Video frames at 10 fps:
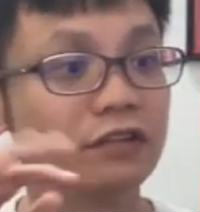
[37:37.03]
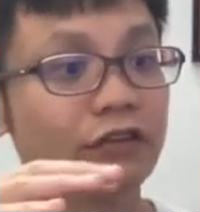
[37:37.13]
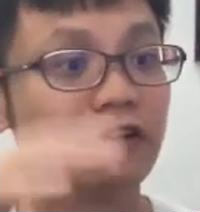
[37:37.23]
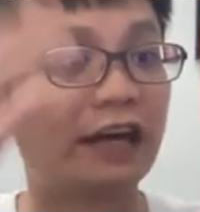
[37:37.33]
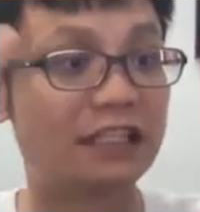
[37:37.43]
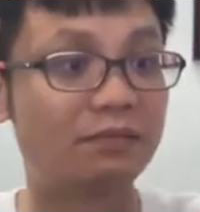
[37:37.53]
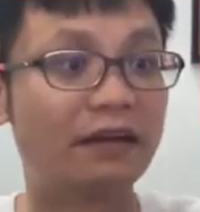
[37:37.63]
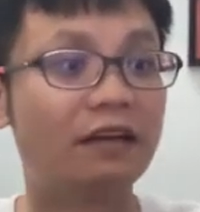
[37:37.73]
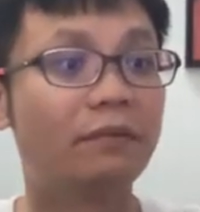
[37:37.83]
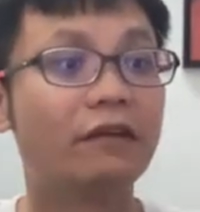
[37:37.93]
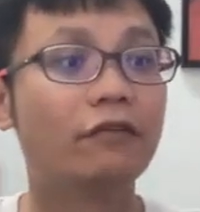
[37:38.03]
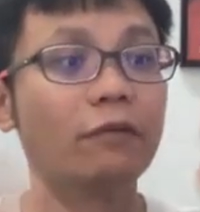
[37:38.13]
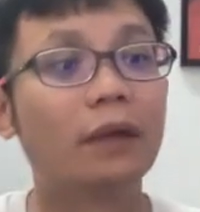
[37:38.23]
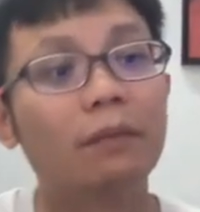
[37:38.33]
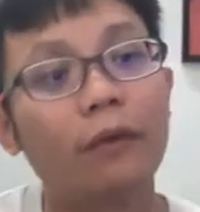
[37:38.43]
So your experiment will
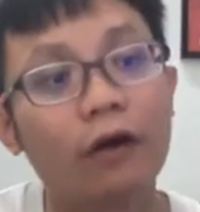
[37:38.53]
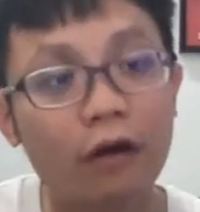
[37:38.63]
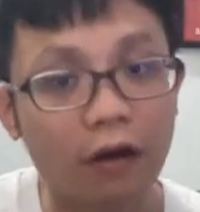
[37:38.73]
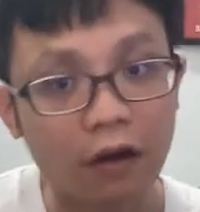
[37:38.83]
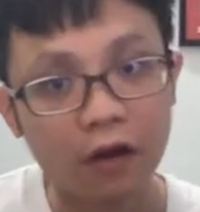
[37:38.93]
be more